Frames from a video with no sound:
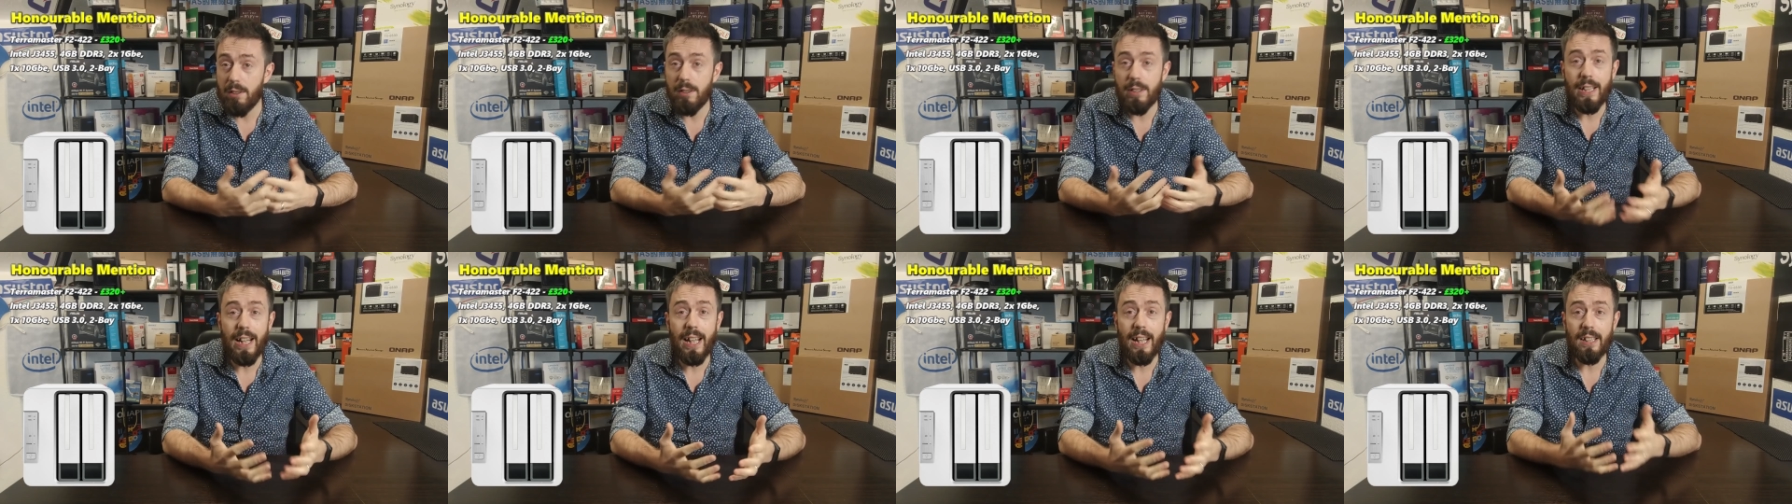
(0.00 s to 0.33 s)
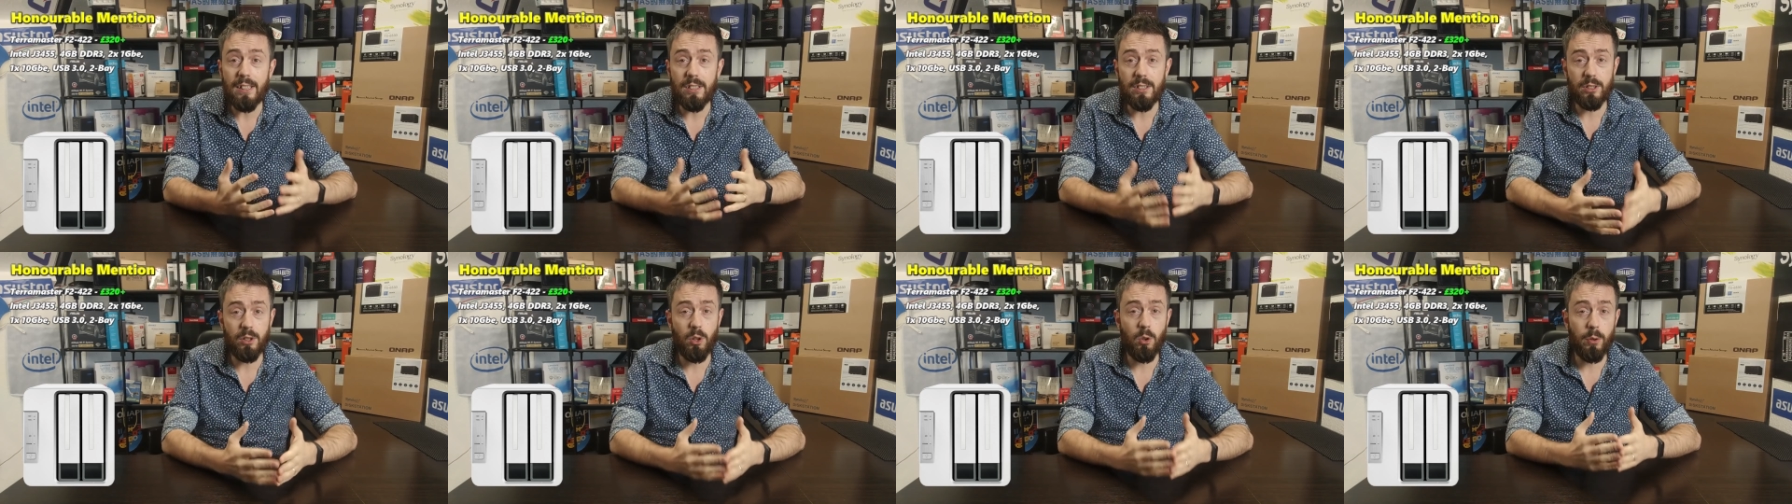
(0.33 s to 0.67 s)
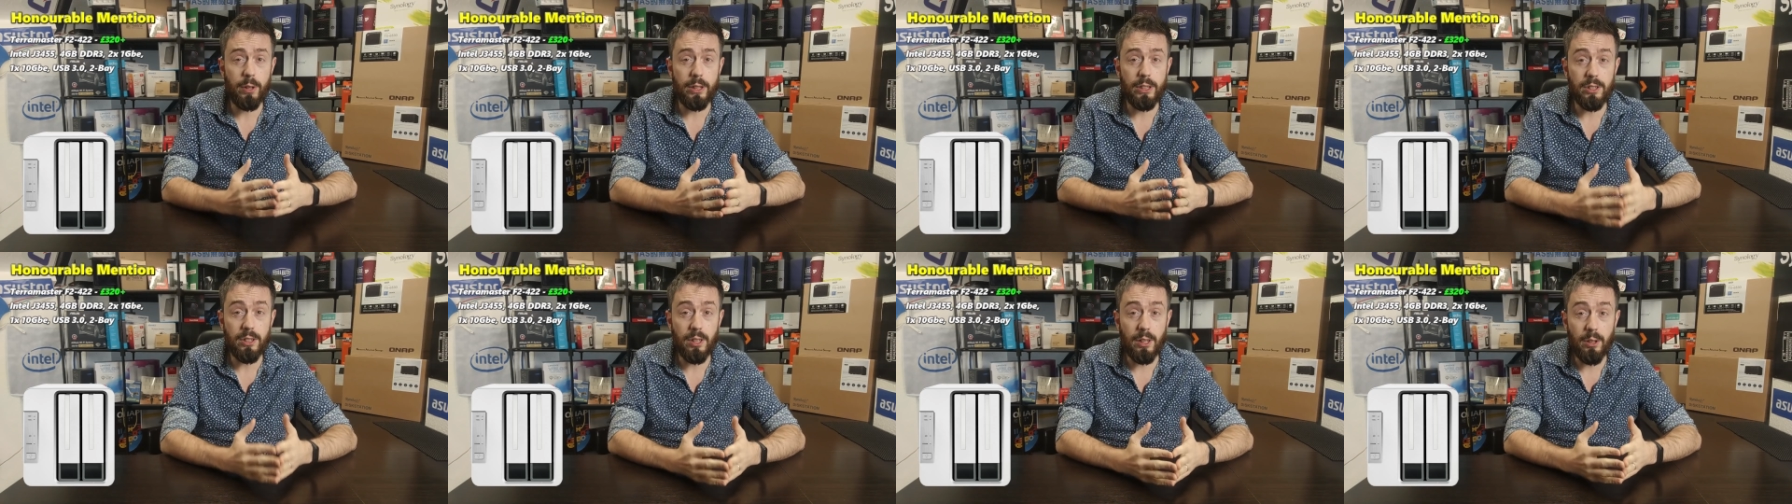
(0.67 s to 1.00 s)
E NAS
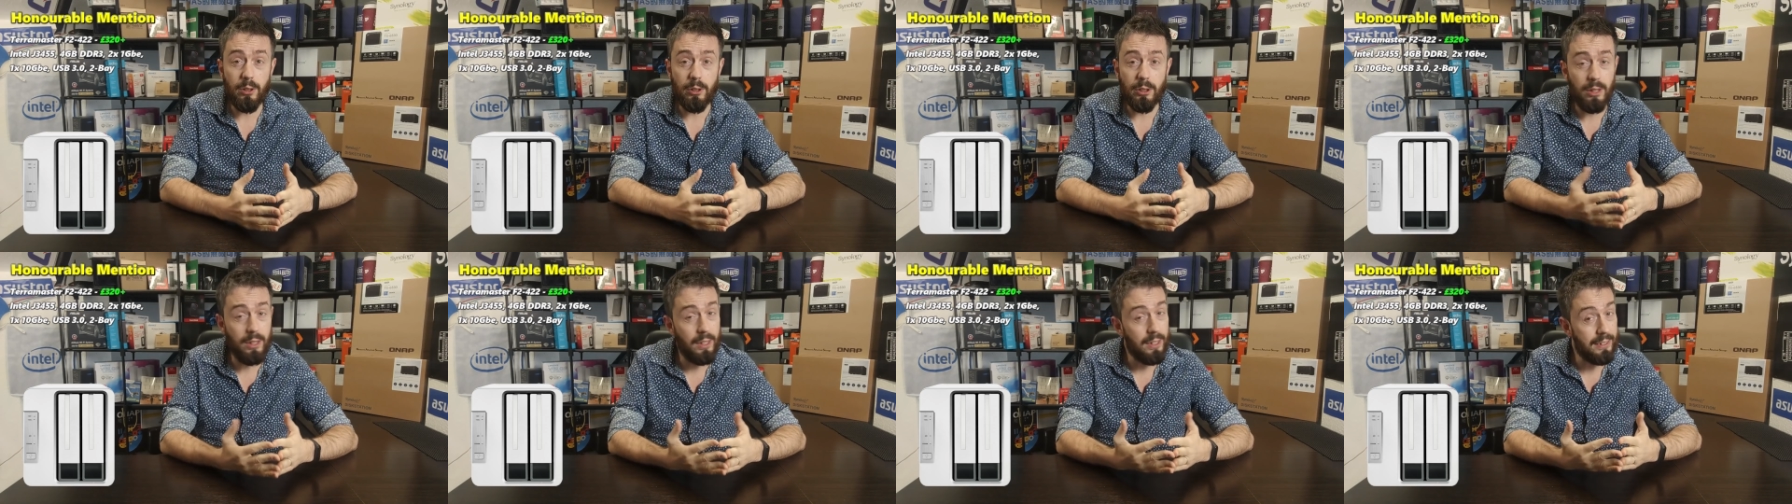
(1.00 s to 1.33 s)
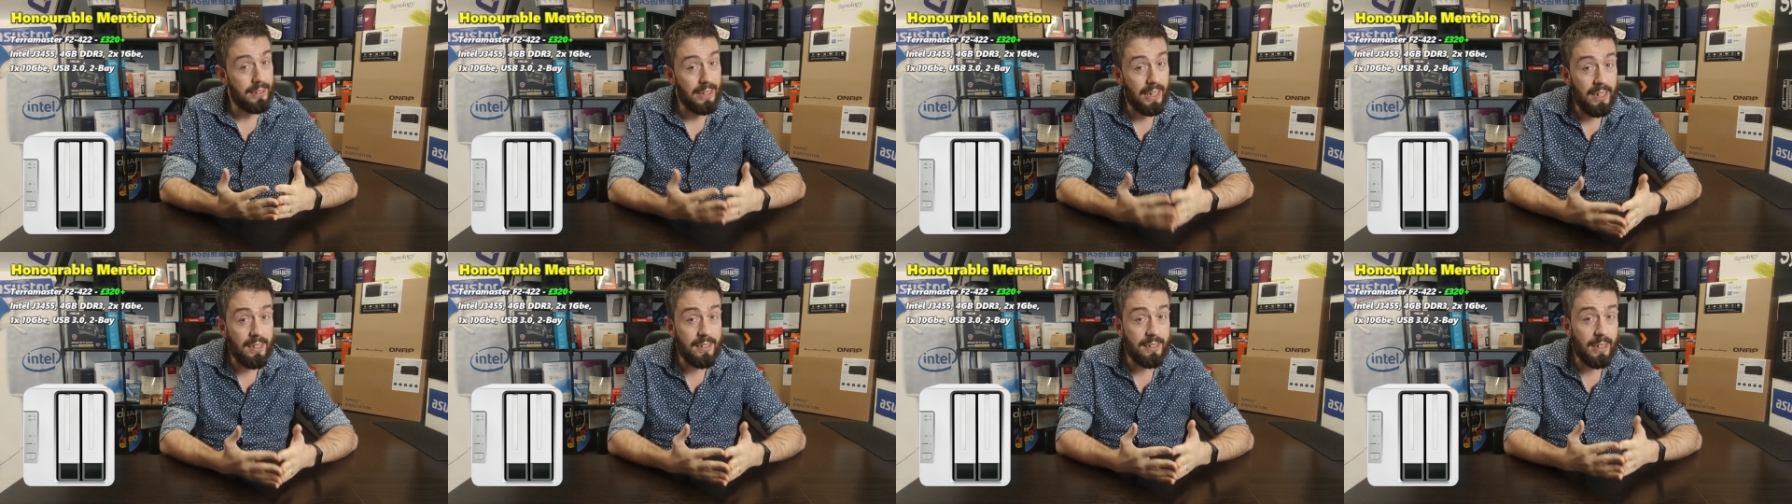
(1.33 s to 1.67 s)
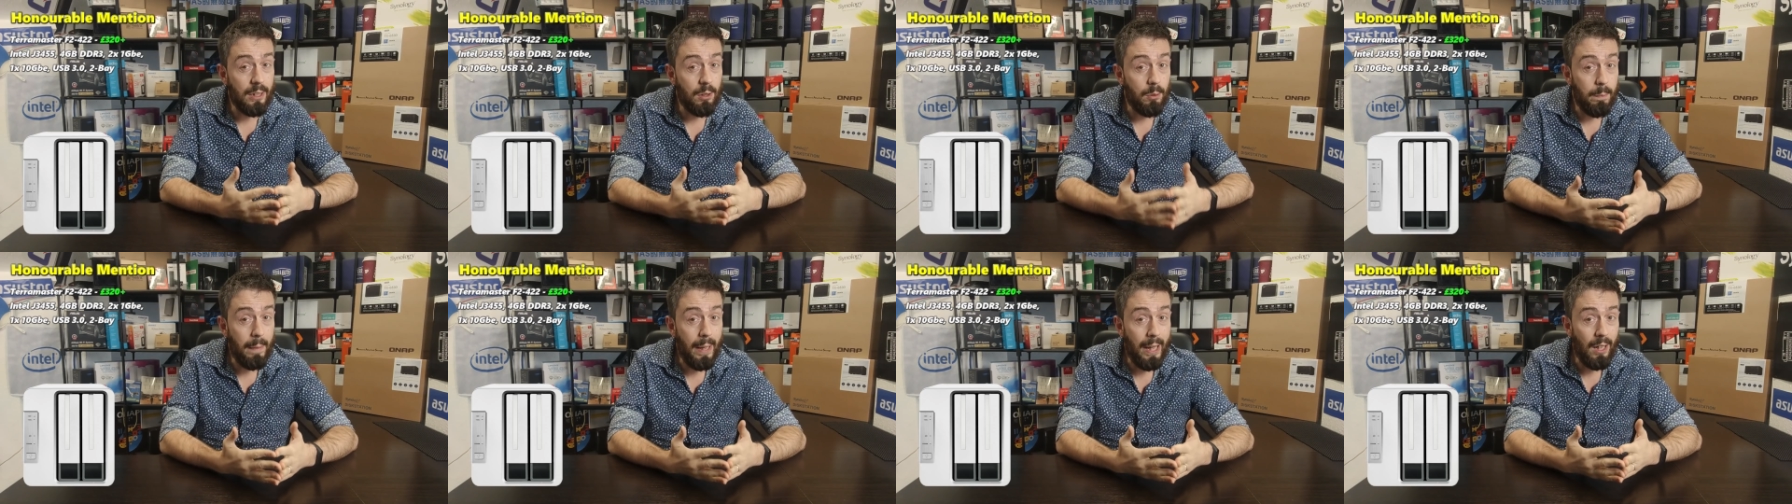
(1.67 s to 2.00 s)
storage solution that's
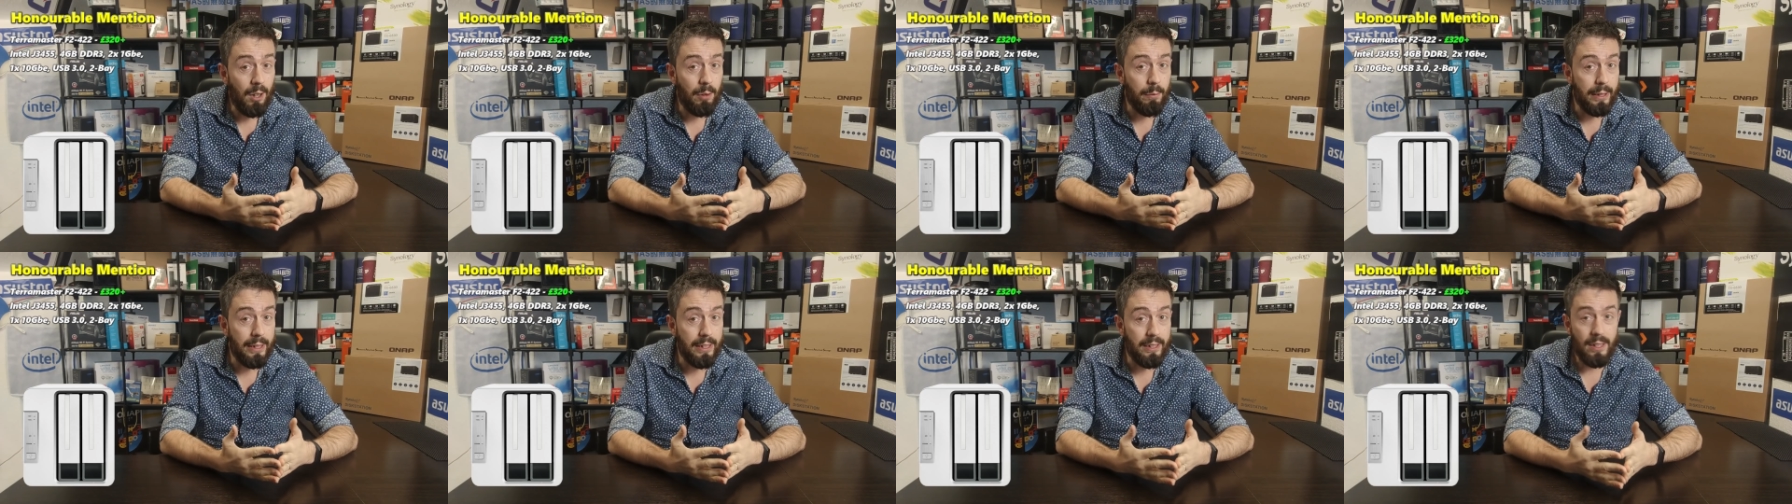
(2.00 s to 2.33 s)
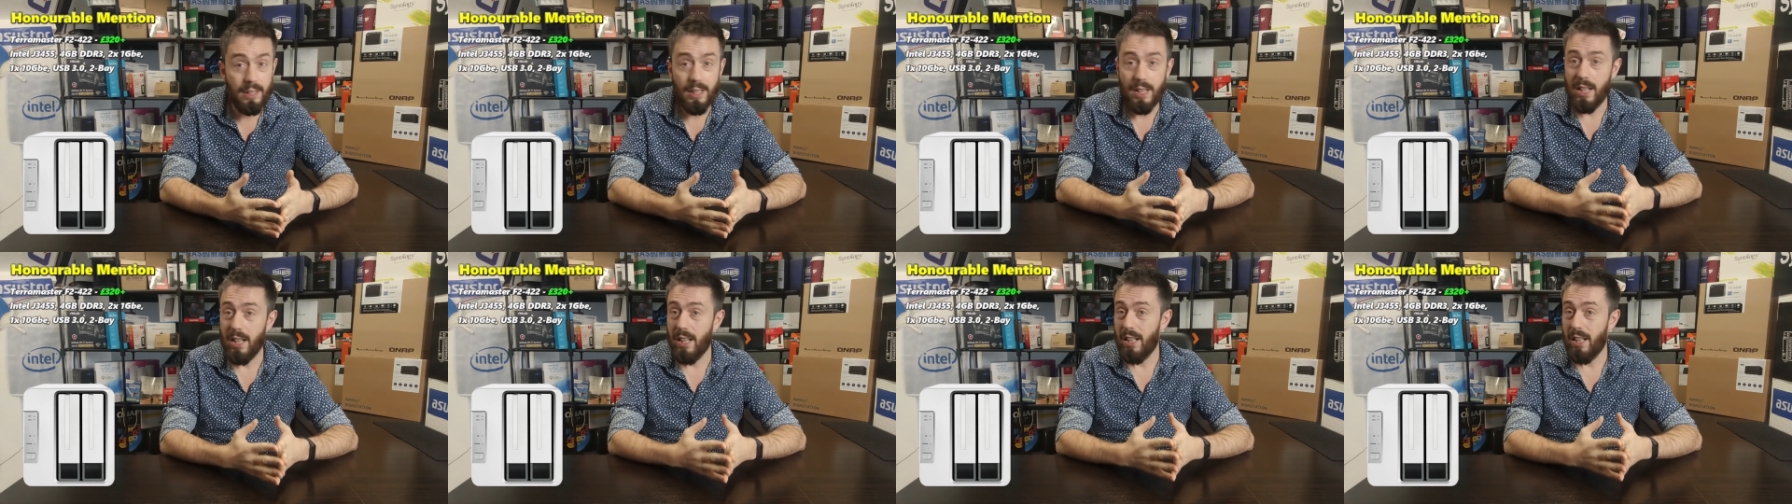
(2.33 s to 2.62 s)
Intel powered,